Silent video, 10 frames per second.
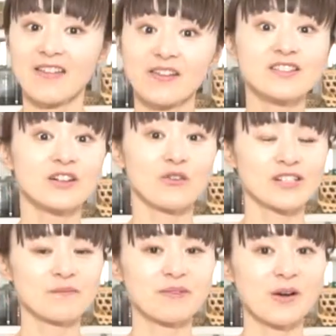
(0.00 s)
And there's a
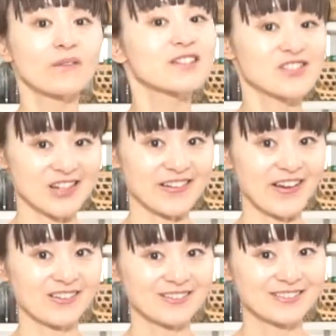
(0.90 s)
recipe on this
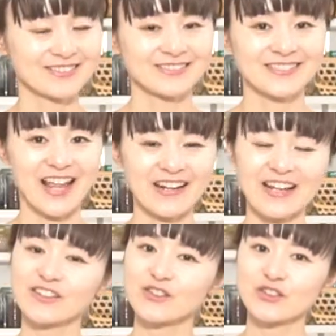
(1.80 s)
channel, and
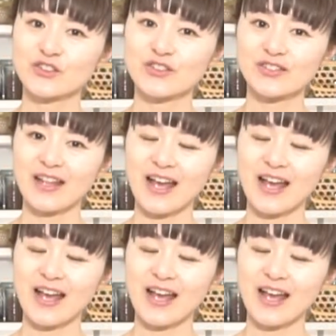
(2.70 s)
I introduced